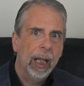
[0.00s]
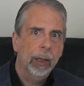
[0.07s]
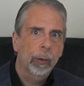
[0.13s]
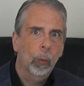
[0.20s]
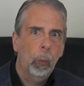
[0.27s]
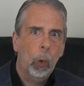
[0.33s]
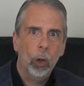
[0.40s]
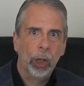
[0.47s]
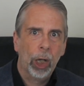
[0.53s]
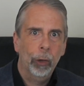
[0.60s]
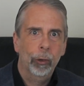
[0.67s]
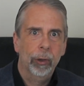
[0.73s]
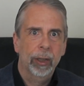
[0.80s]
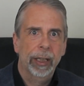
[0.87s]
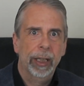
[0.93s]
Now, what
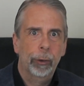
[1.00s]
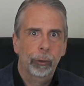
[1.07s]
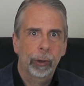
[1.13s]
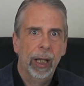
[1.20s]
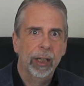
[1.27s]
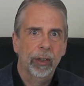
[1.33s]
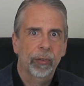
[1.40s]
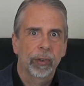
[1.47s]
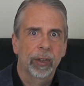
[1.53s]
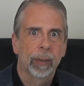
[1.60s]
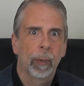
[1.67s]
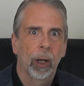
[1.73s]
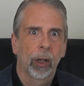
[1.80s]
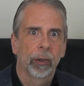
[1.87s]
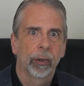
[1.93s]
currently creates the
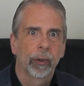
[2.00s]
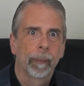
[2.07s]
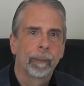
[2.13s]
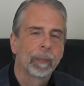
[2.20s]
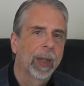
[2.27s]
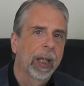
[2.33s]
demand?